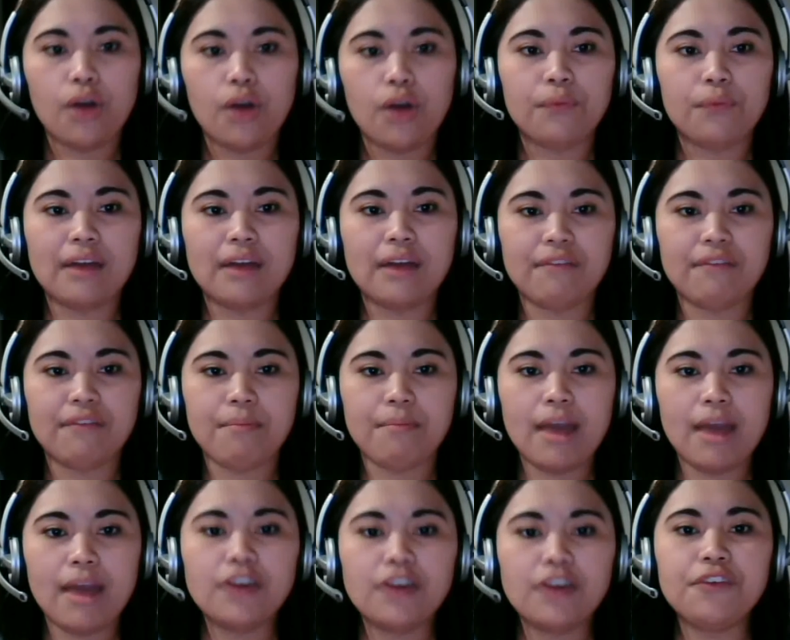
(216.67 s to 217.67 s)
We have a
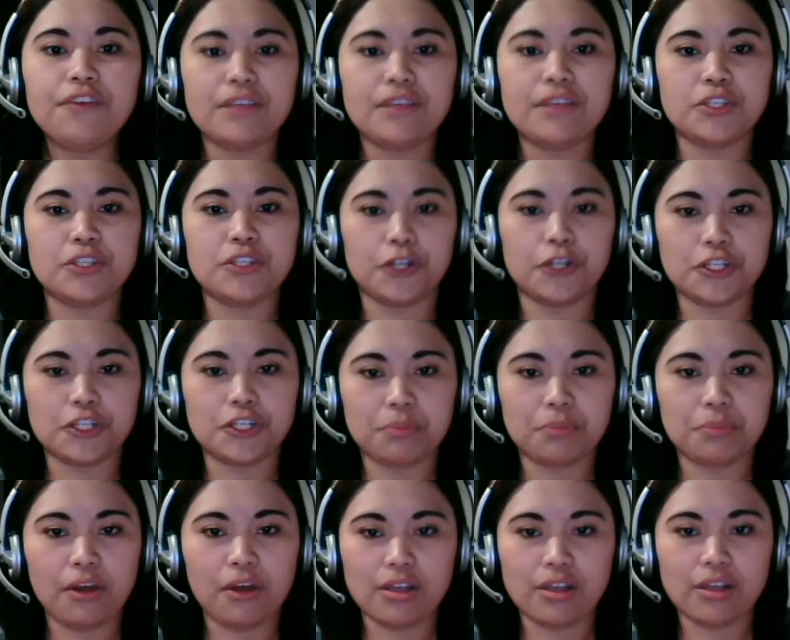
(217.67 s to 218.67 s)
better
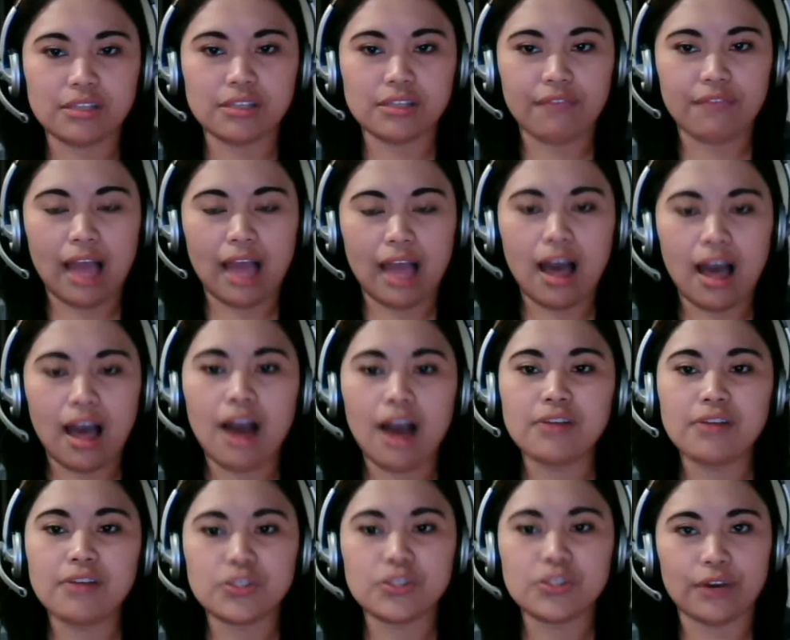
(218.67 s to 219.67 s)
research because of the
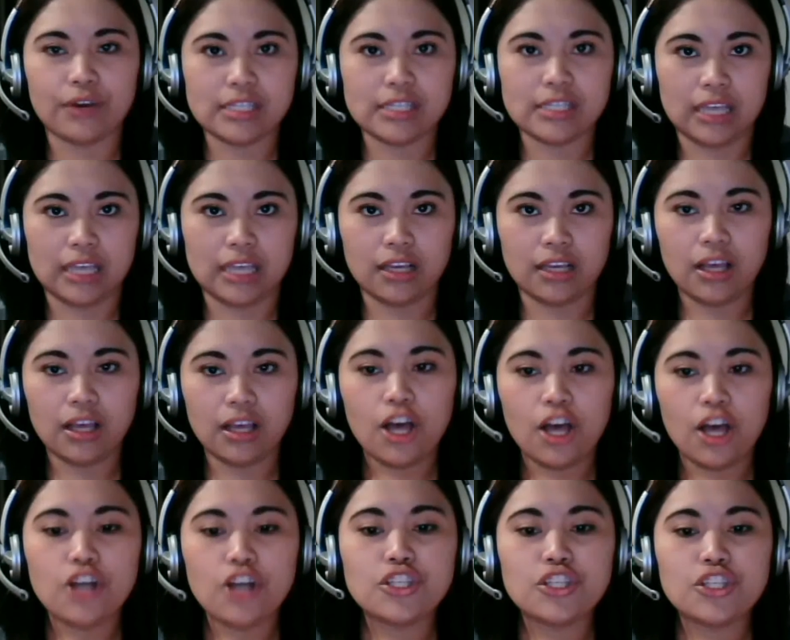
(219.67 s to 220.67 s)
outsourcing,
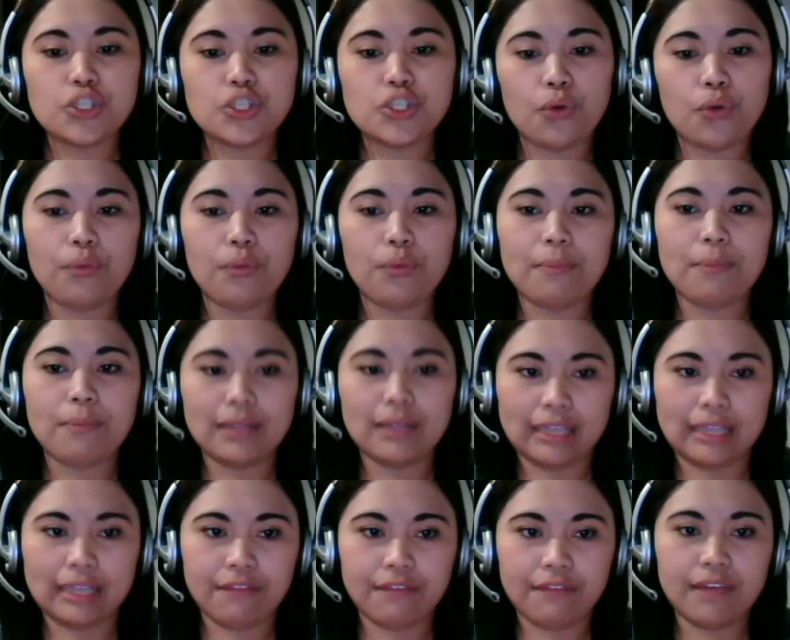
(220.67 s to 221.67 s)
so we
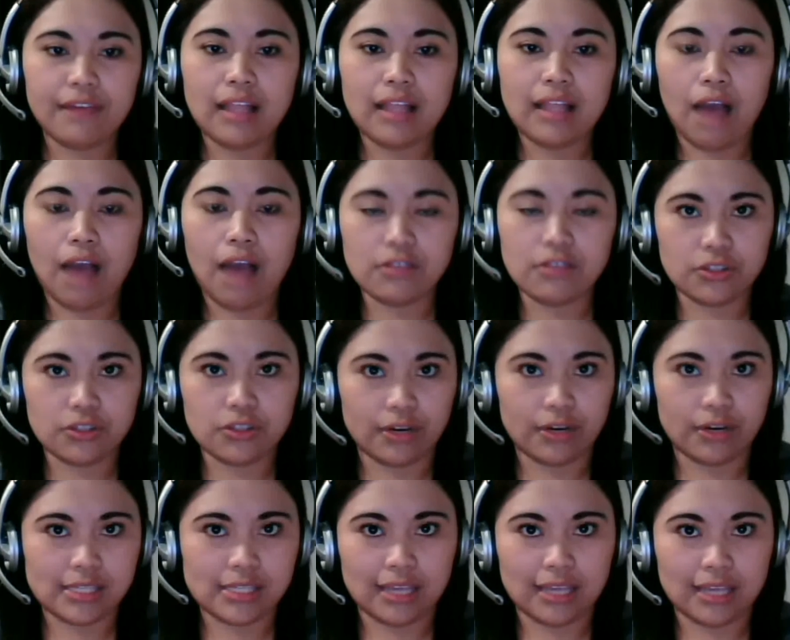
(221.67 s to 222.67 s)
believe in
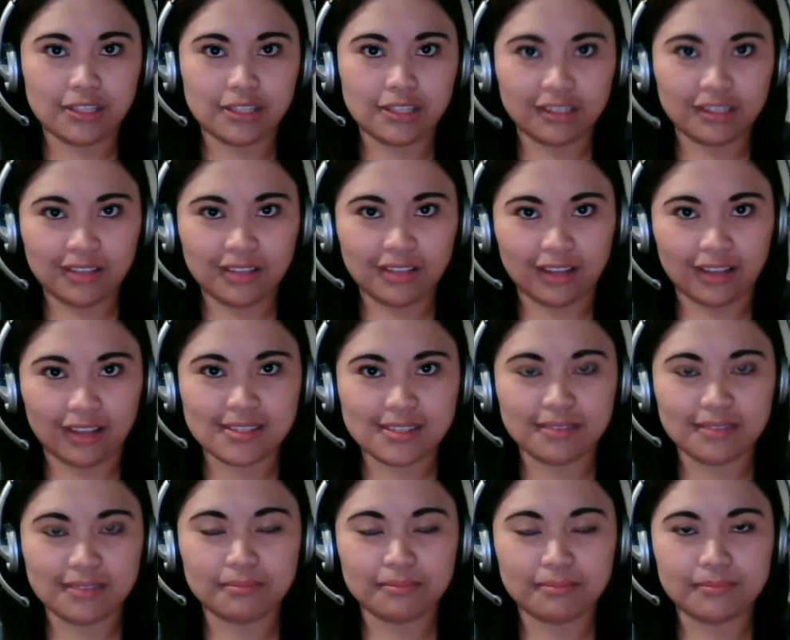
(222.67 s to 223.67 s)
outsourcing
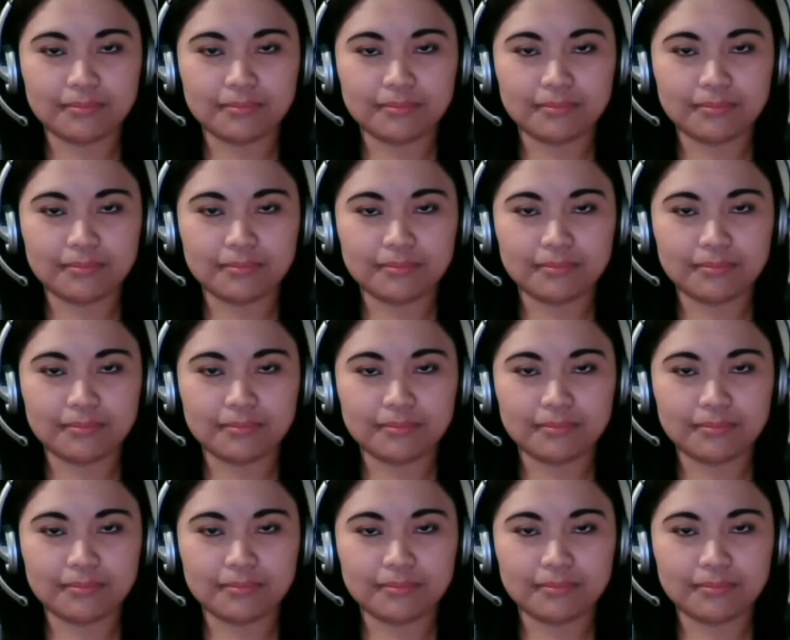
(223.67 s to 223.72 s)
techniques.